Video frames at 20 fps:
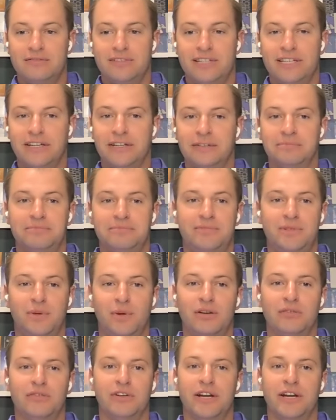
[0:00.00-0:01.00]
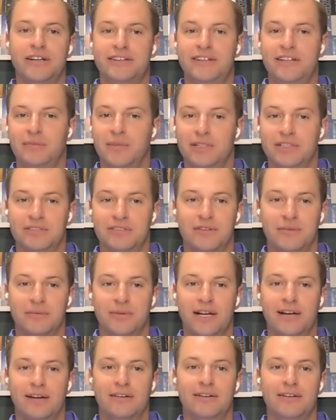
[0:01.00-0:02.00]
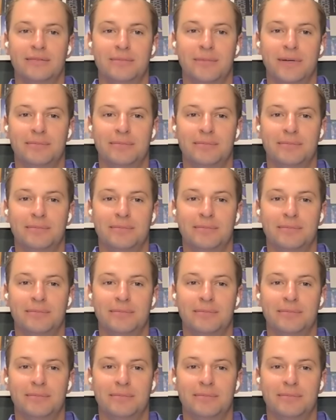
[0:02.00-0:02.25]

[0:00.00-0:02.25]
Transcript: 12 or 18 months from now.